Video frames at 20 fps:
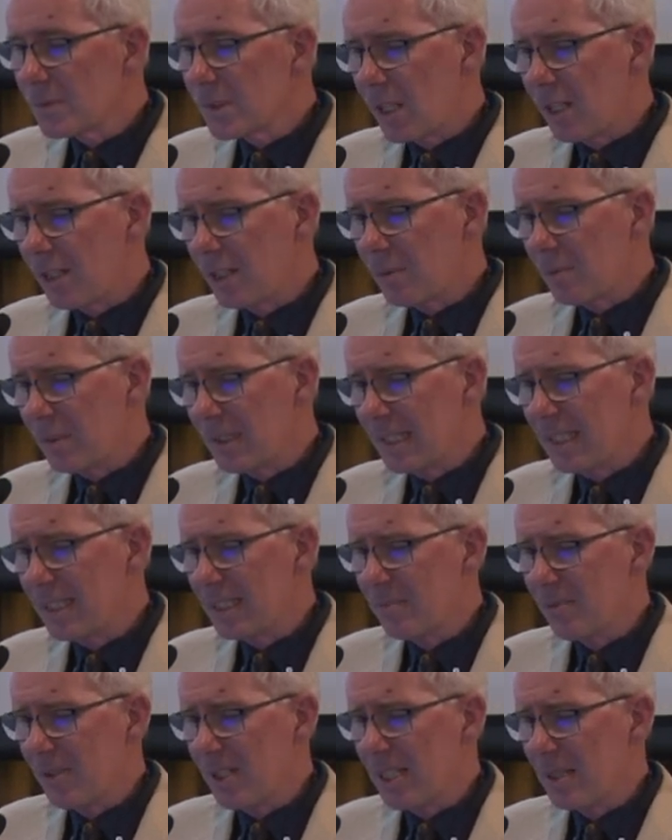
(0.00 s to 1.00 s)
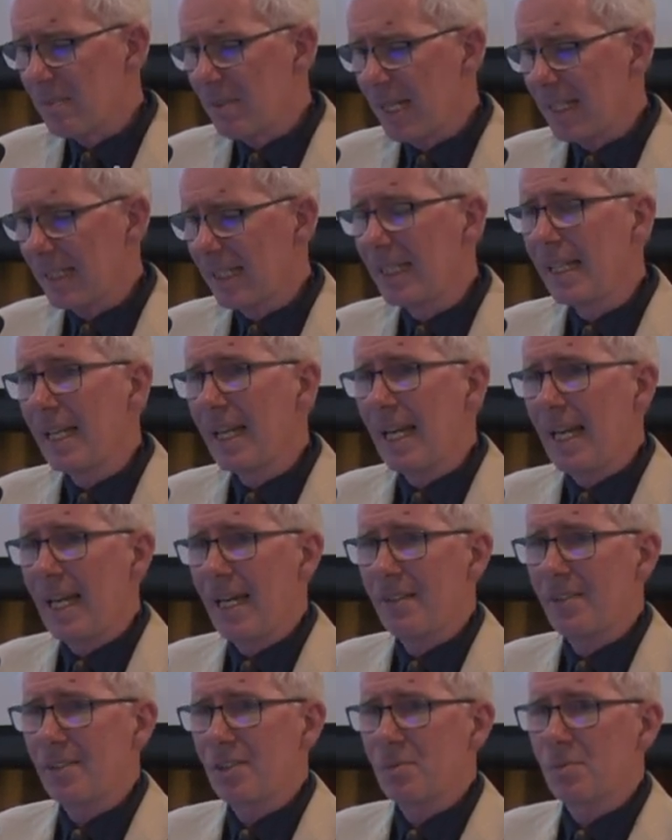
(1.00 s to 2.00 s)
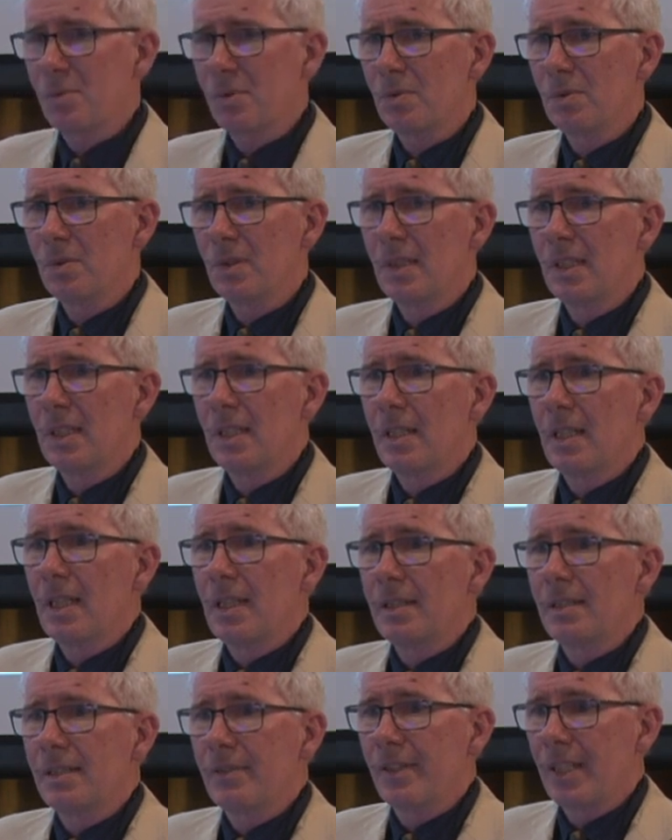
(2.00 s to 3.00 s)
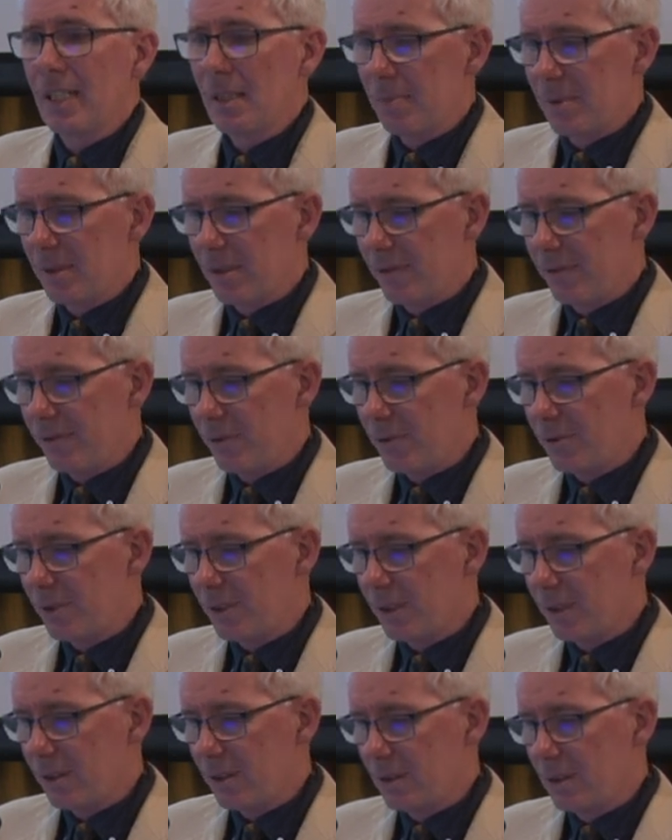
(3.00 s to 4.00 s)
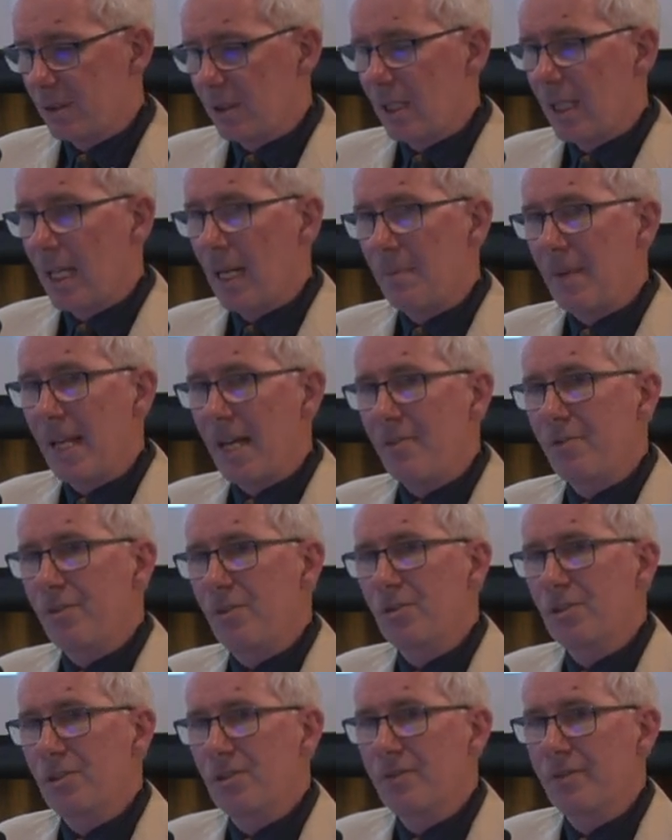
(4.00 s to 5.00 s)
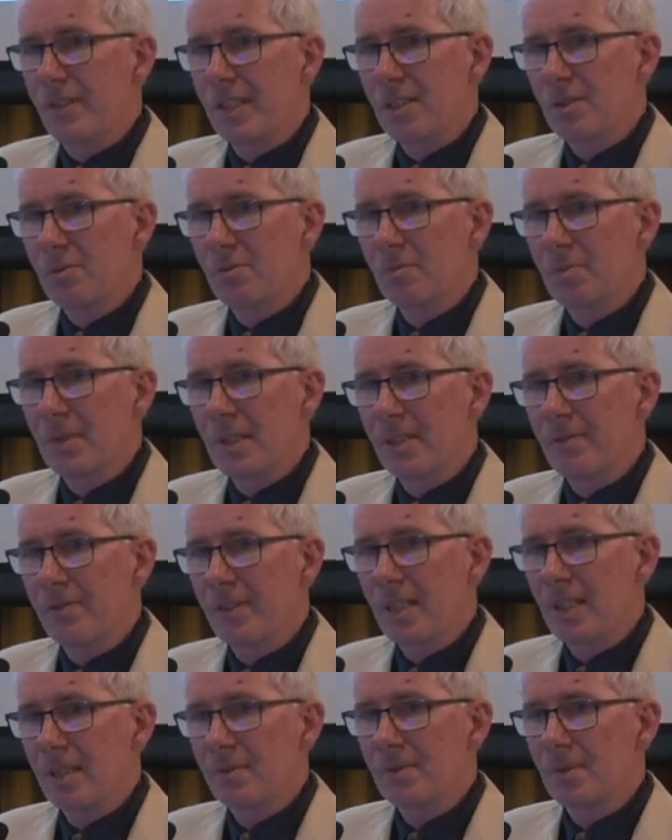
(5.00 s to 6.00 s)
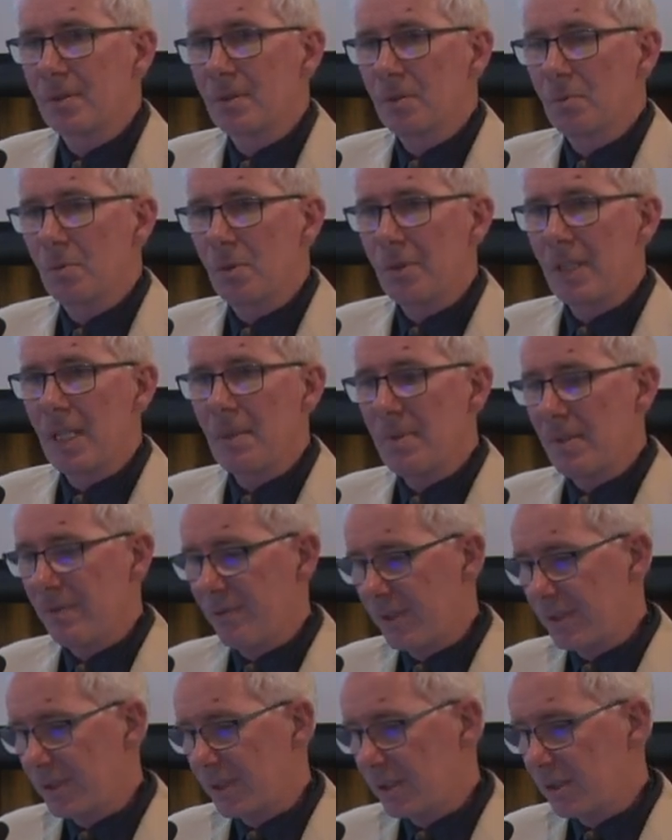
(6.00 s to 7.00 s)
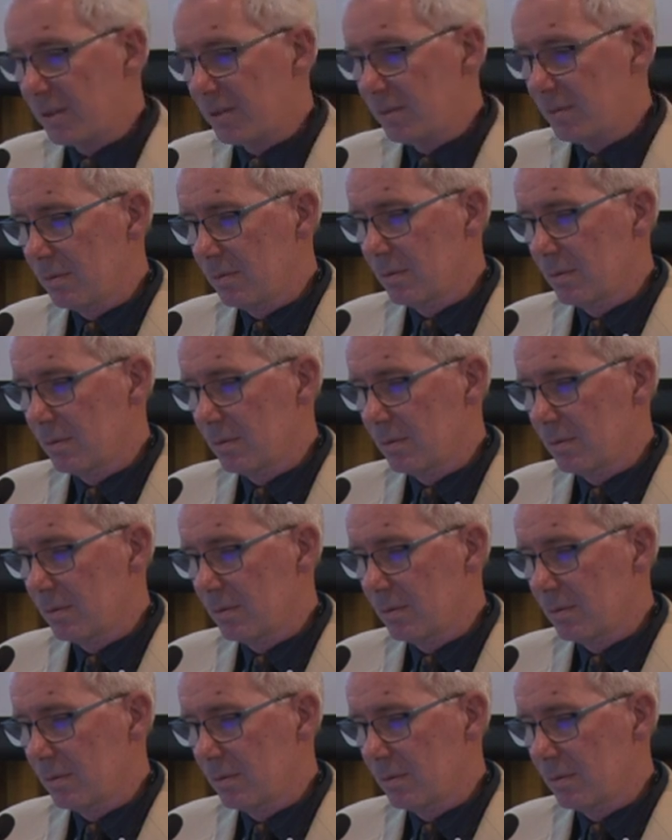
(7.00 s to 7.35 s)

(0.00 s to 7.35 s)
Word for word: I think we need to think about how this will develop in the future and how future events will be developed. Will they be physical?